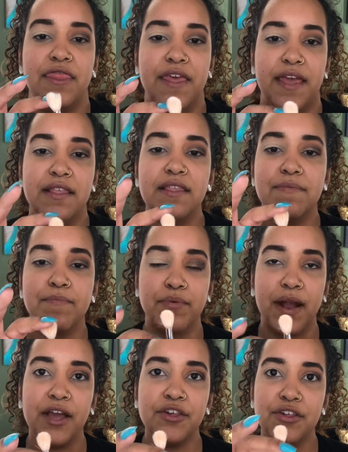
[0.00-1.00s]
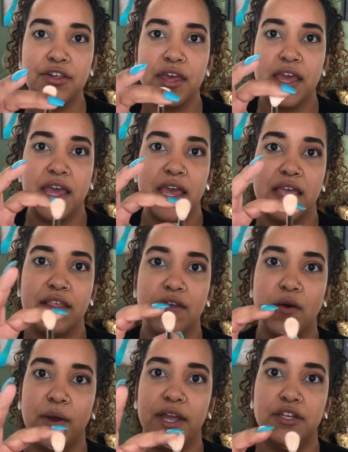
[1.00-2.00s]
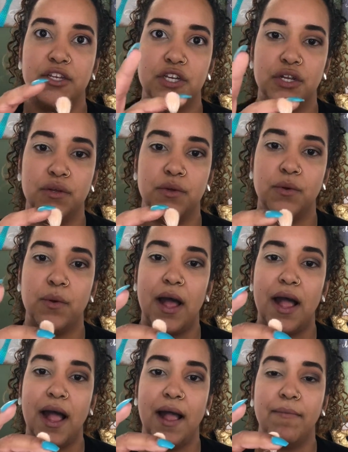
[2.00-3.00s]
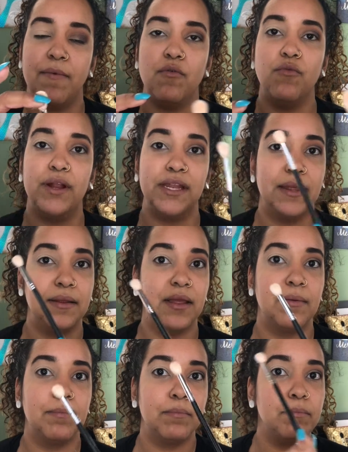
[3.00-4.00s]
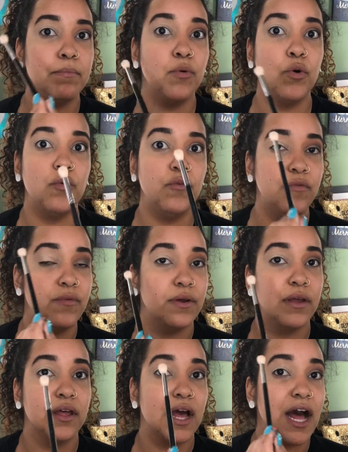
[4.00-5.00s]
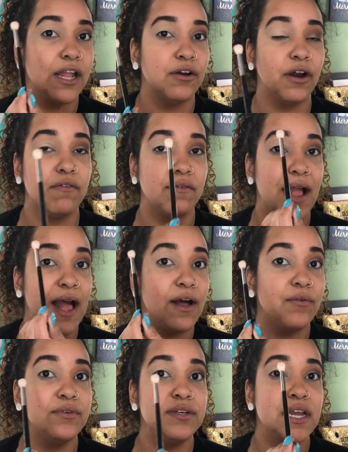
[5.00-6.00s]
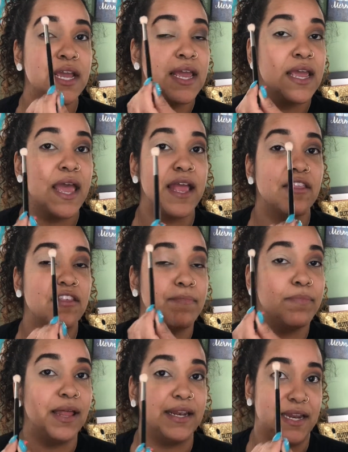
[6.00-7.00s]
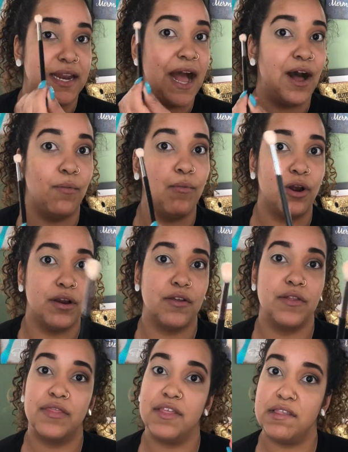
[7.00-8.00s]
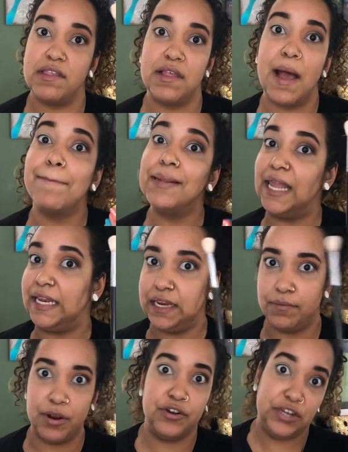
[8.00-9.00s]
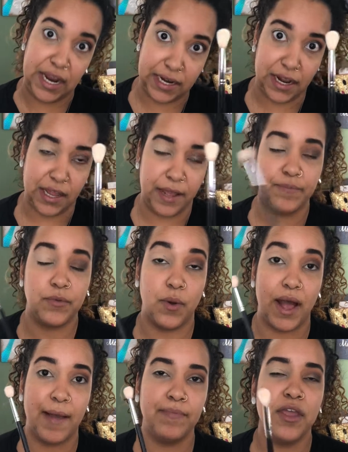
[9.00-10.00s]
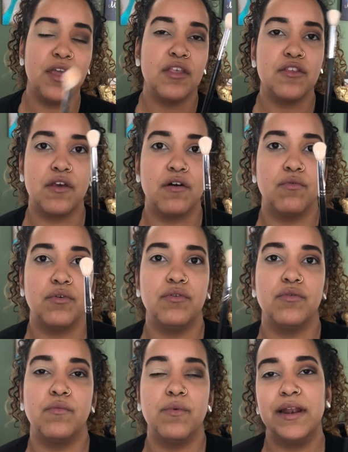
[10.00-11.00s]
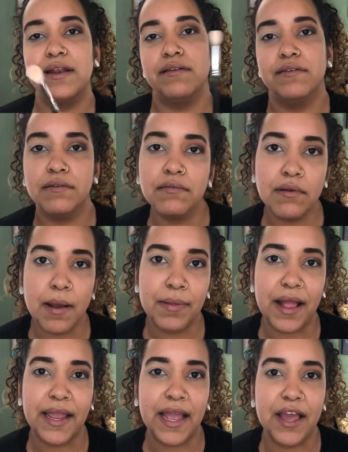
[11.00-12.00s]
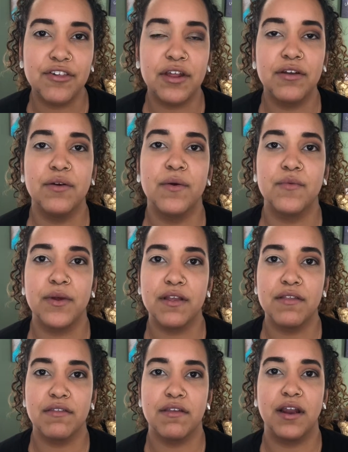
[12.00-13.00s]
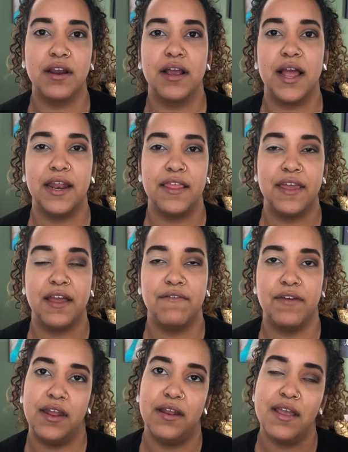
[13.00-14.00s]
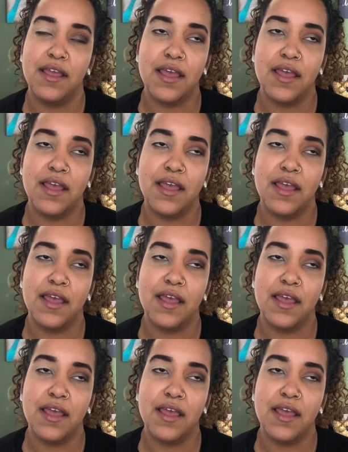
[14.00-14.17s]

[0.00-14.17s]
this brush is going to really move color around and blend it out more. This is a blending brush technically, okay? So when applying eyeshadow, you always wanna think of it